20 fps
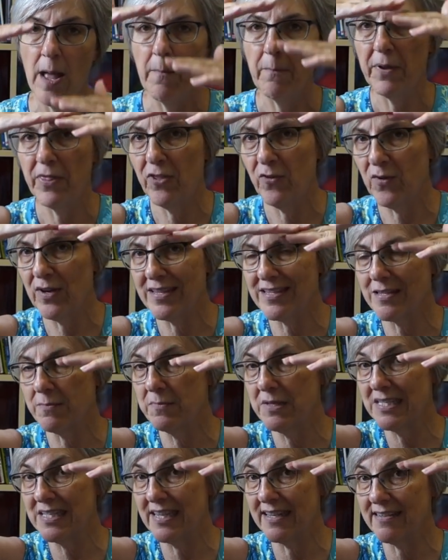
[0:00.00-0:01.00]
But there is
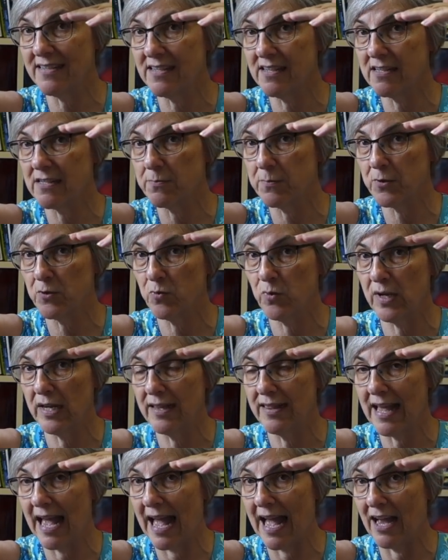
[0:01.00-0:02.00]
some distance
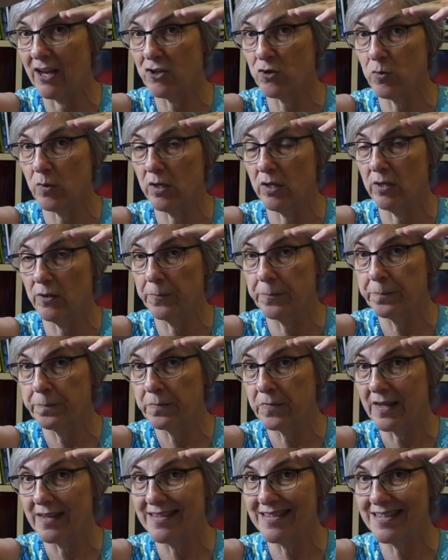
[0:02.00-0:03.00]
between the actual
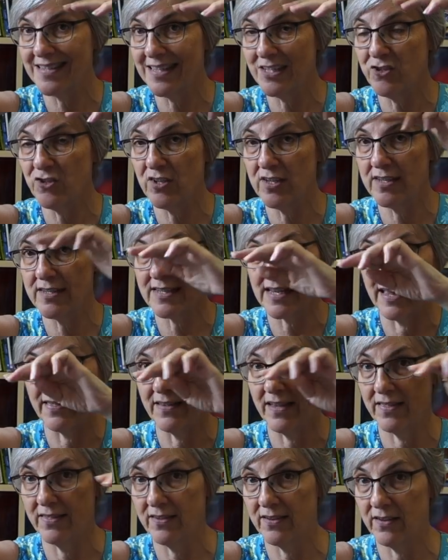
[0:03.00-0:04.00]
stitches and
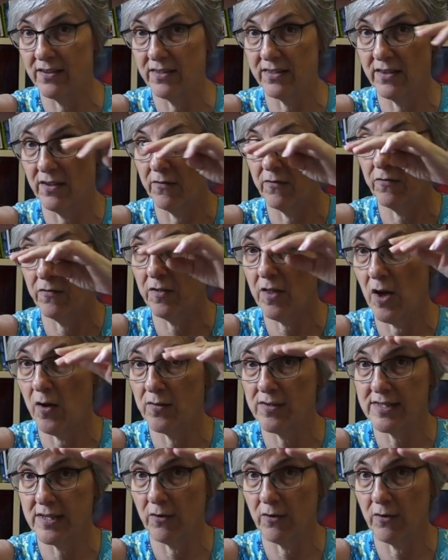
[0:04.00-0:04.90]
then the floats.